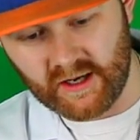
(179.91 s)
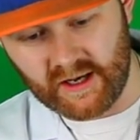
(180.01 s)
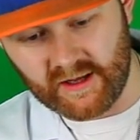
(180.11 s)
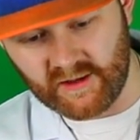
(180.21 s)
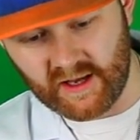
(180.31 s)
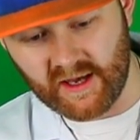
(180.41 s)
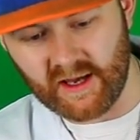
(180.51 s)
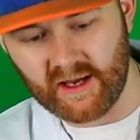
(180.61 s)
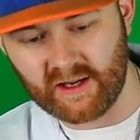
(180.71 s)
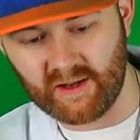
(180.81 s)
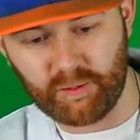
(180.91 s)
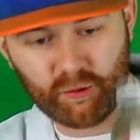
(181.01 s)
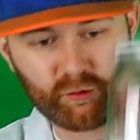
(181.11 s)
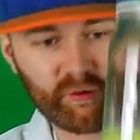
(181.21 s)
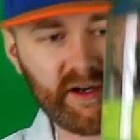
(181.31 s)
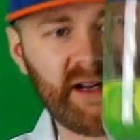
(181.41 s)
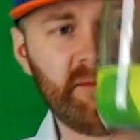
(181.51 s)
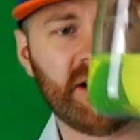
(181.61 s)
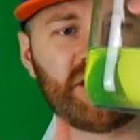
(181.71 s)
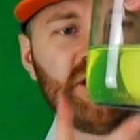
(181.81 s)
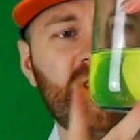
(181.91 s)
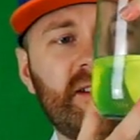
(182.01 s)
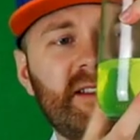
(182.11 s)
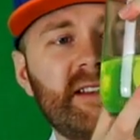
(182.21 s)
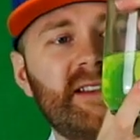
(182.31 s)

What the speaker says: and the egg pretty much looks the